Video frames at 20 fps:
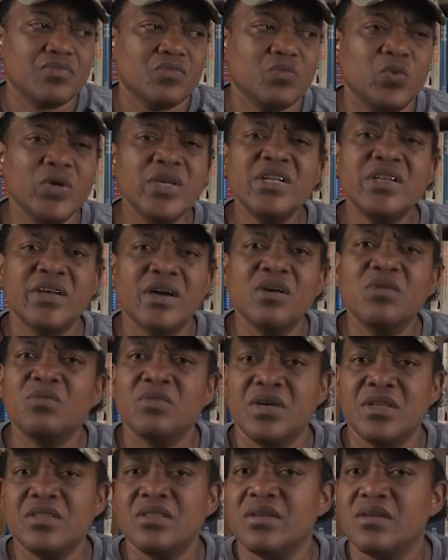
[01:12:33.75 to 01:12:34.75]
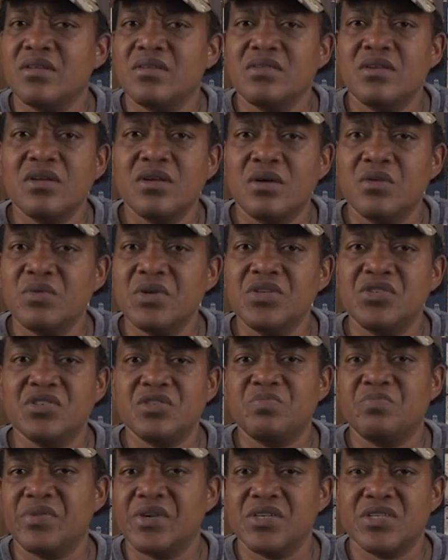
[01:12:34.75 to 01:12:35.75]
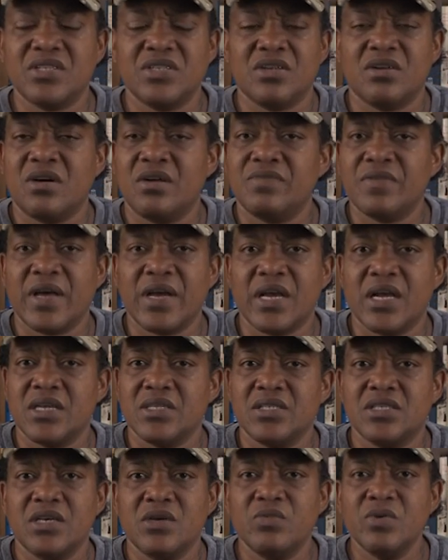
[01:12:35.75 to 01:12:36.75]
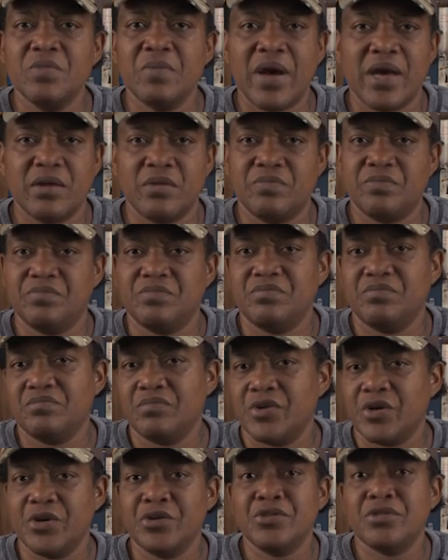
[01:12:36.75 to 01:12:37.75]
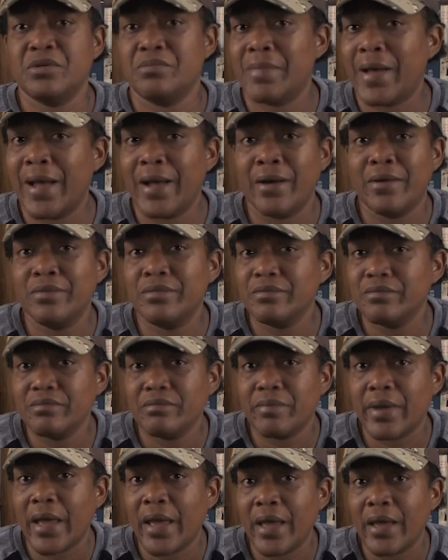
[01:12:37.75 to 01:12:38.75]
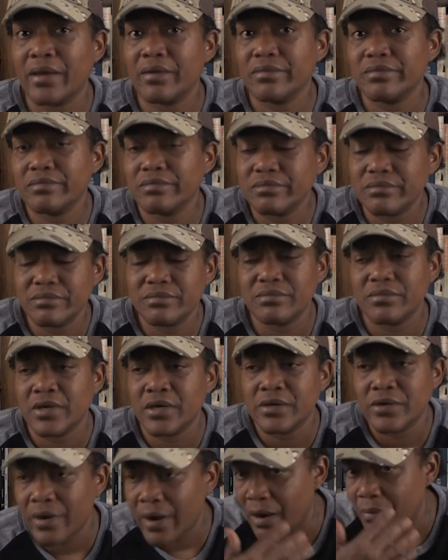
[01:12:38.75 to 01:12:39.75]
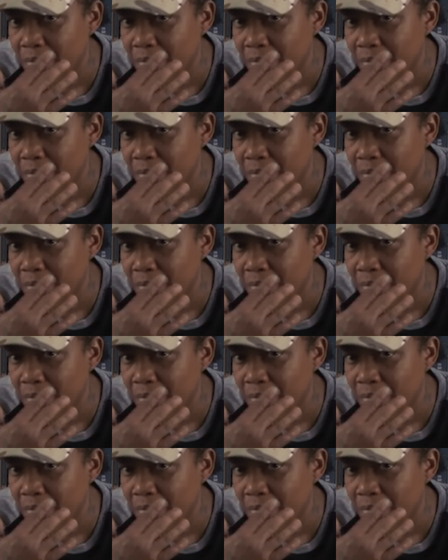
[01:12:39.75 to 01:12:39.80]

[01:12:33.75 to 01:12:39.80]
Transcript: we dealt with it. You know, we just brushed it off. Like I said, we might have cursed them out back under